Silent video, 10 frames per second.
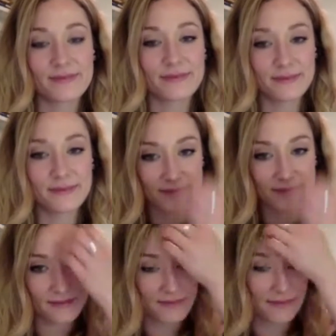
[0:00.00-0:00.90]

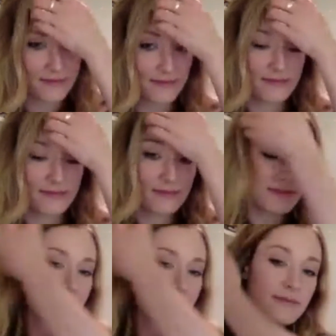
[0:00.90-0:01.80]

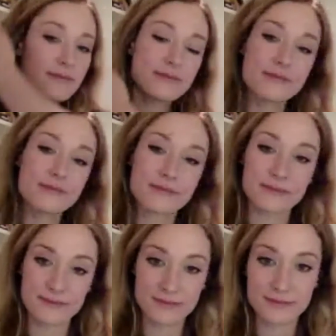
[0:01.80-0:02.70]

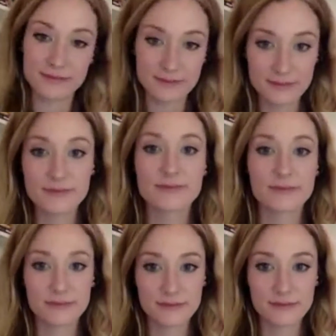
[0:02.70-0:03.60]

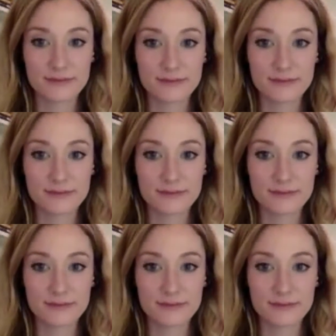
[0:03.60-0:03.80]
(silent)